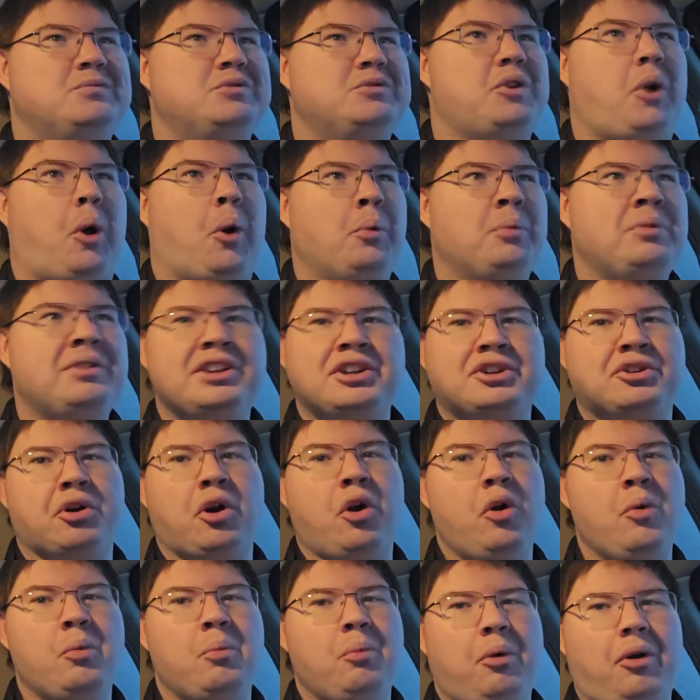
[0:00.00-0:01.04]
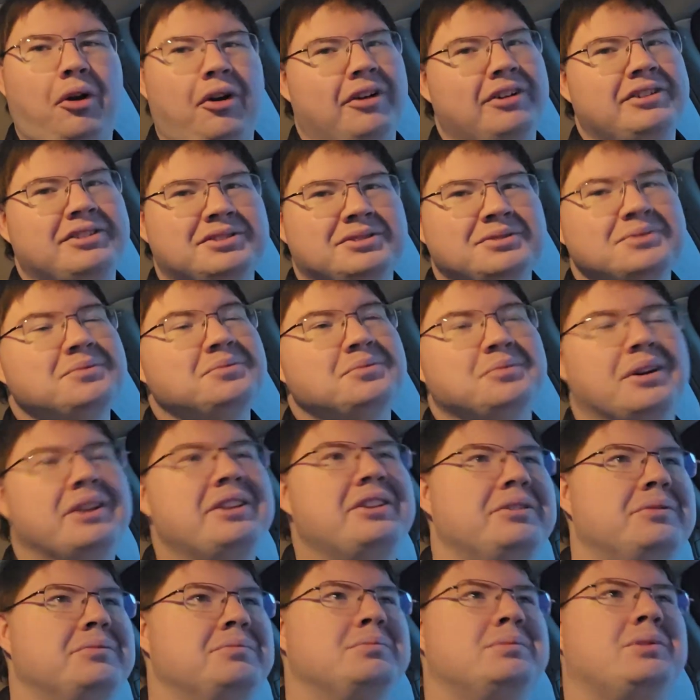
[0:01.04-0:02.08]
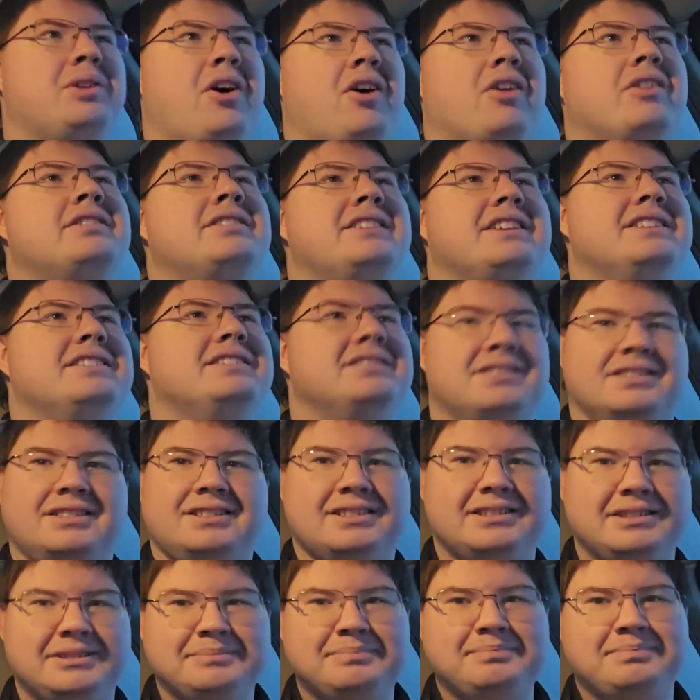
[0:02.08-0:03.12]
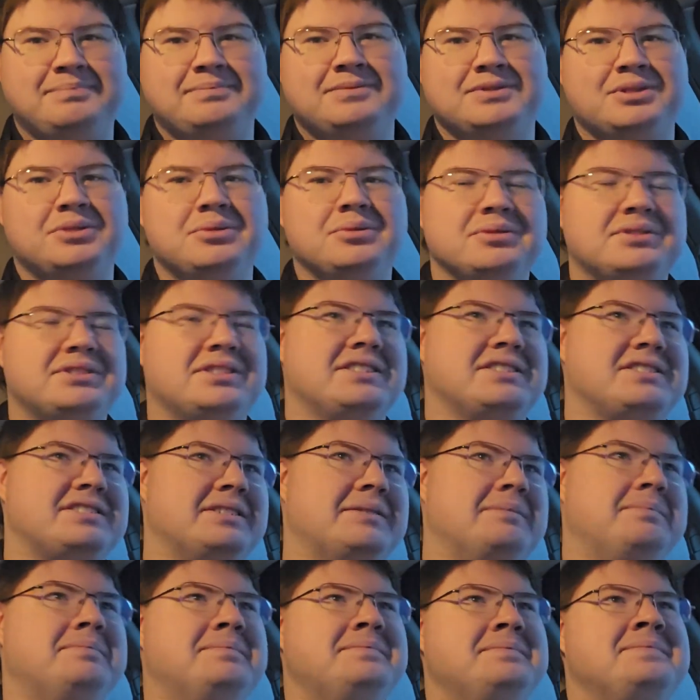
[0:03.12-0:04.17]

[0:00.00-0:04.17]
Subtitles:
only Chrome worked when you logged into the school system.